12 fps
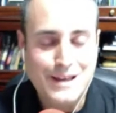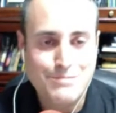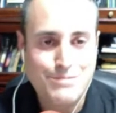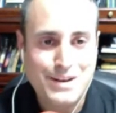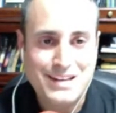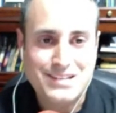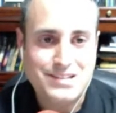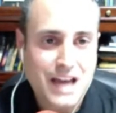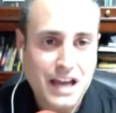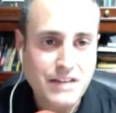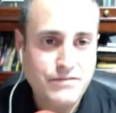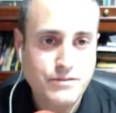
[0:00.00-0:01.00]
But
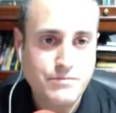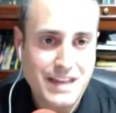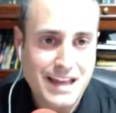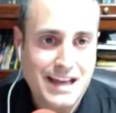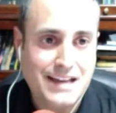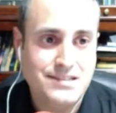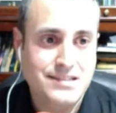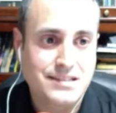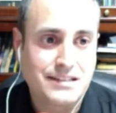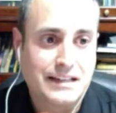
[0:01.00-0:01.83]
aside from that,